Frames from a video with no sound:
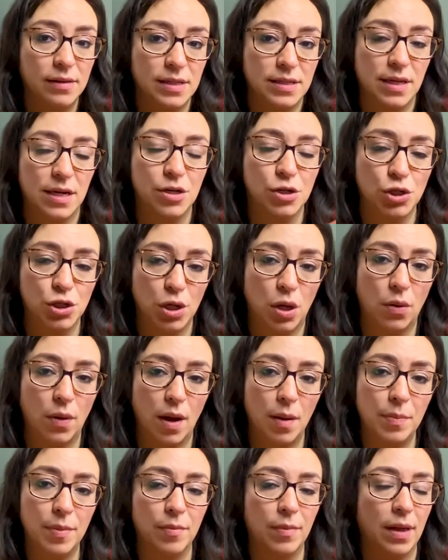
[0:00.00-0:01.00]
This can show
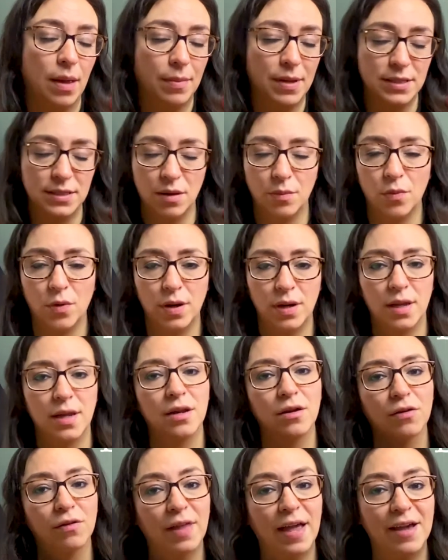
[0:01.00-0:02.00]
up, and maybe someone in
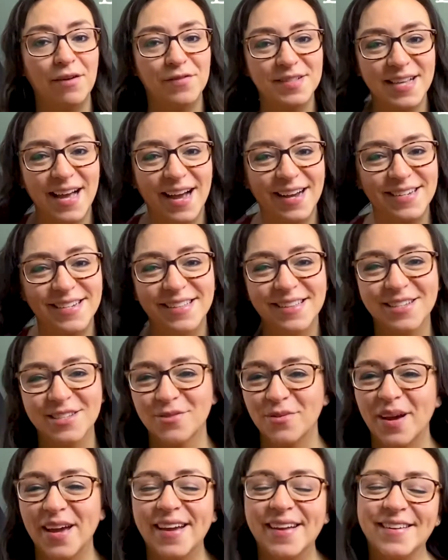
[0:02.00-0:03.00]
your life is acting this
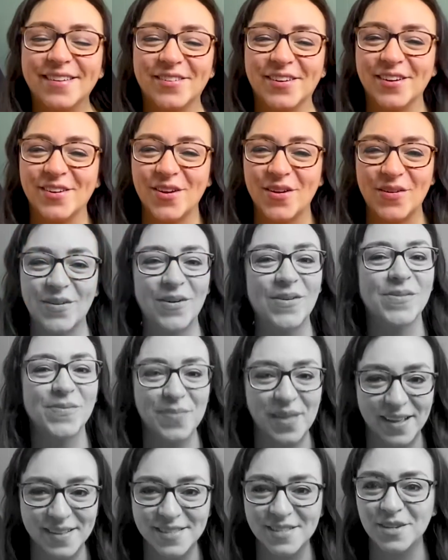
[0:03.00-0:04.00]
way, and you can know, oh,
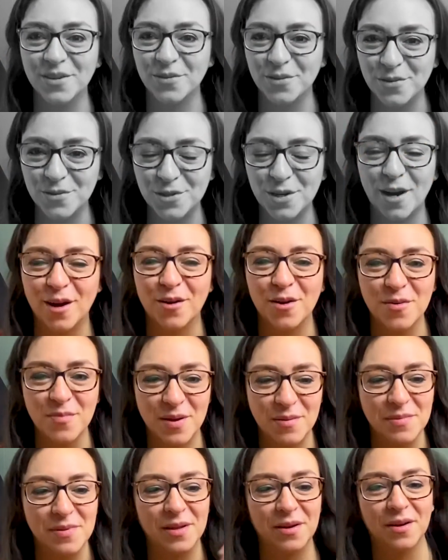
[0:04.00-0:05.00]
that's their root chakra.
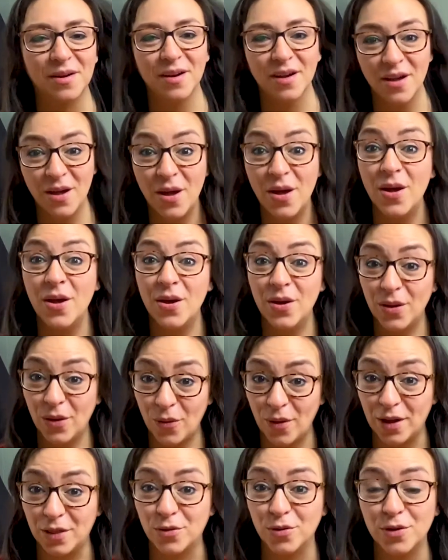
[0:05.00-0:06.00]
Maybe they're
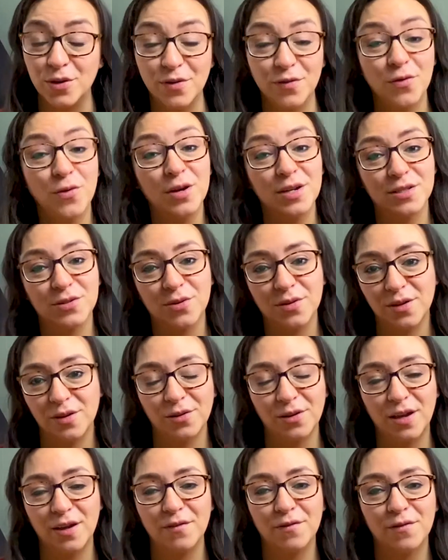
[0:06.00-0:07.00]
going through a divorce, or they're
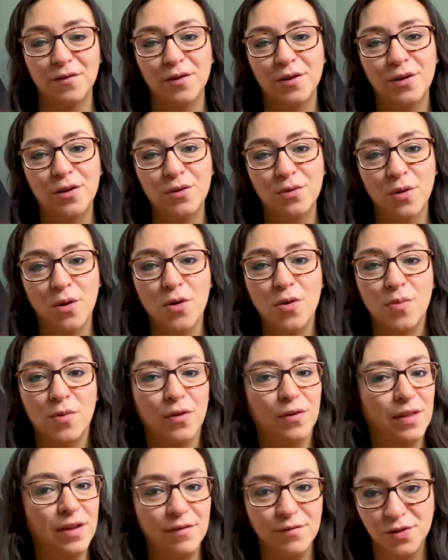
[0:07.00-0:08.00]
looking for a new home,
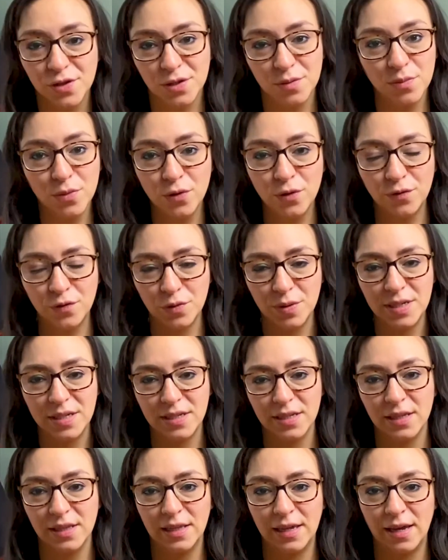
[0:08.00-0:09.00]
or they've just moved
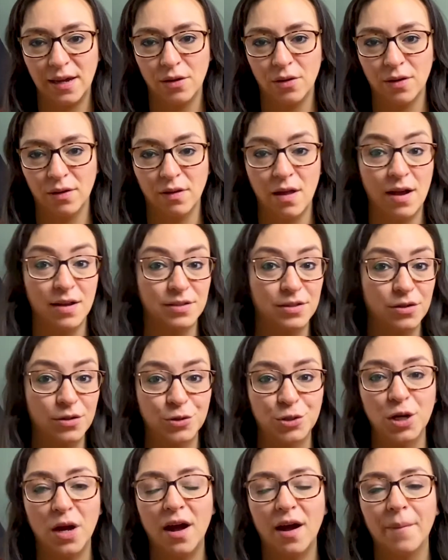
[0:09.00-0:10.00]
recently or lost their
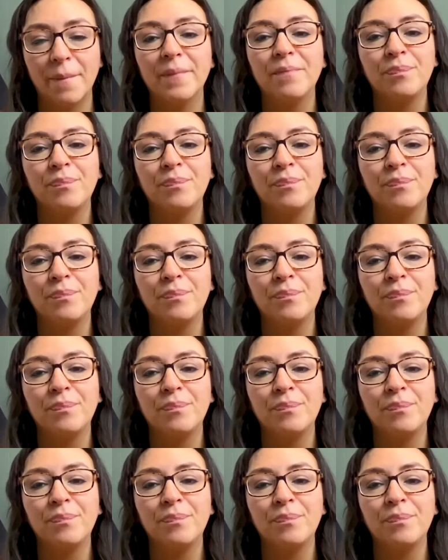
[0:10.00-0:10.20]
job.